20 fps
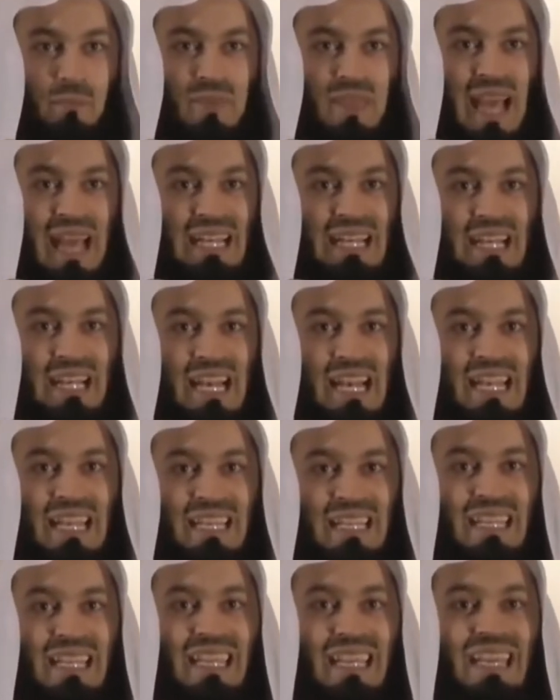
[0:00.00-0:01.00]
that
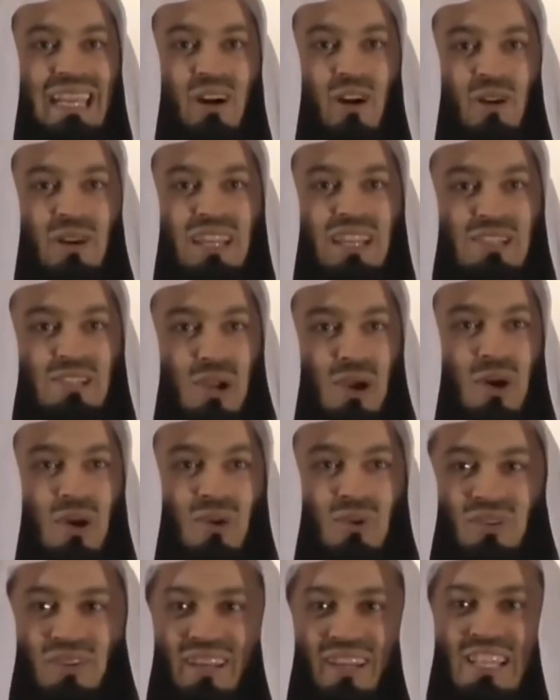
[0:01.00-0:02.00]
link on its
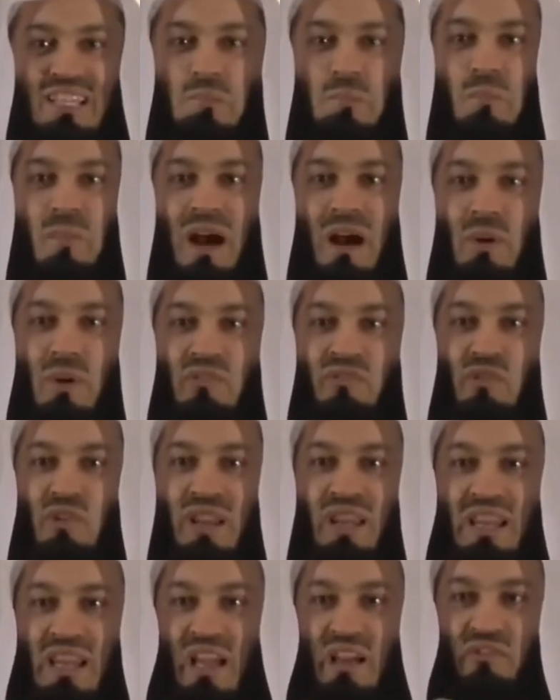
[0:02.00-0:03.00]
own is
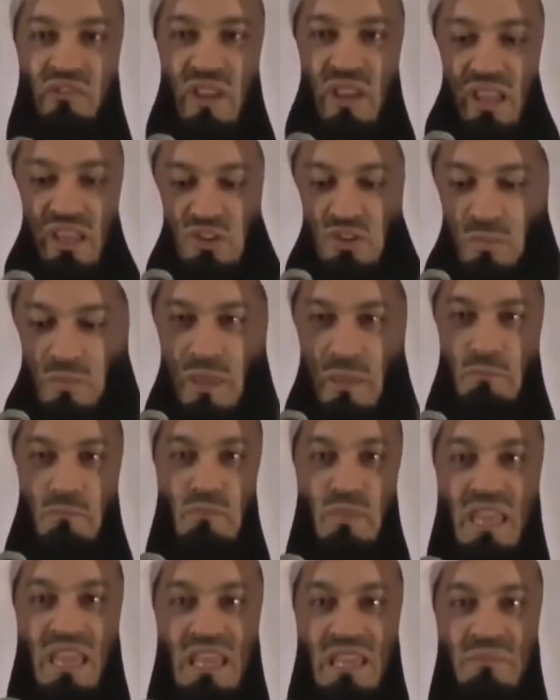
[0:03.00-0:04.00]
powerful enough to be
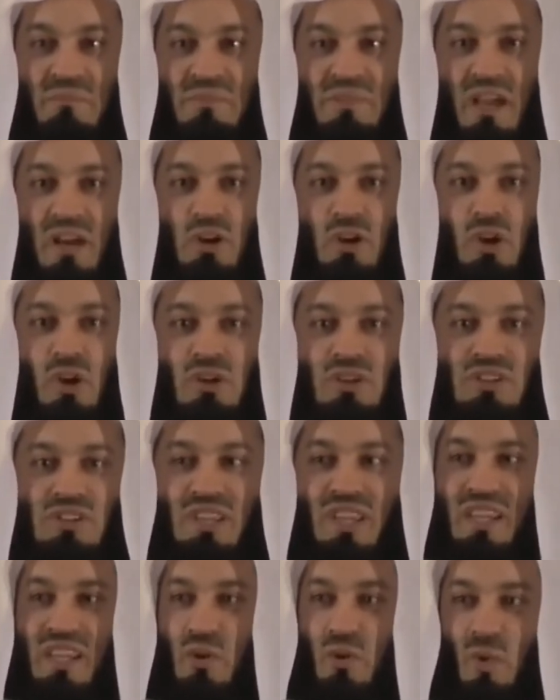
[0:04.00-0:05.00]
beamed
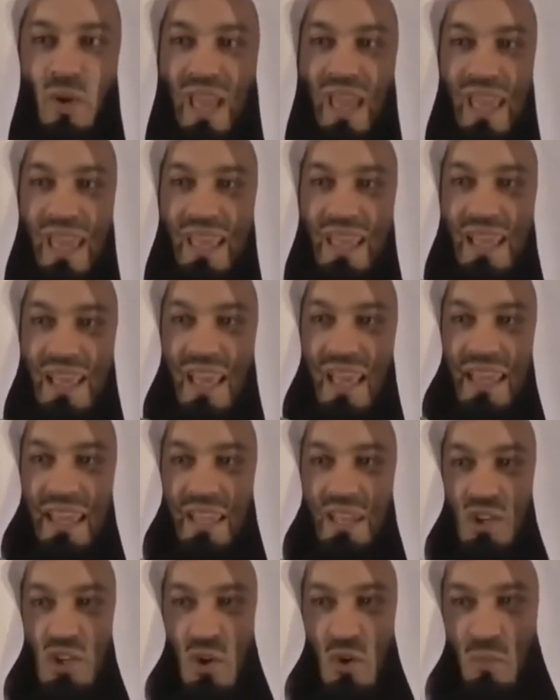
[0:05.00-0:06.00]
across in a way
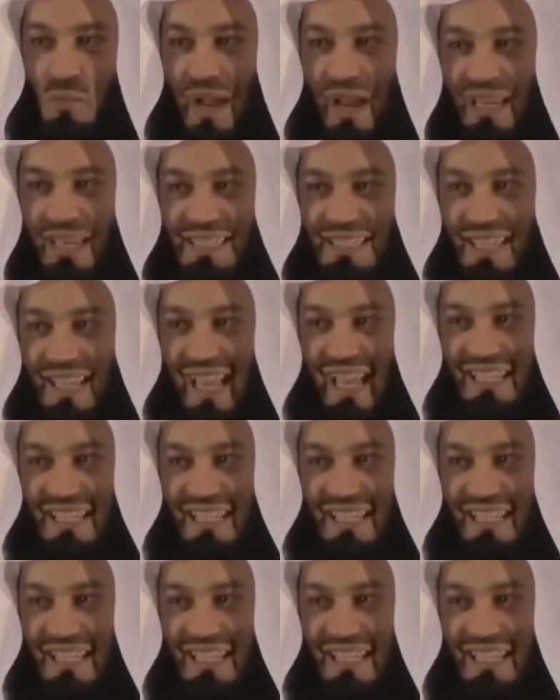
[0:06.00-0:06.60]
that you might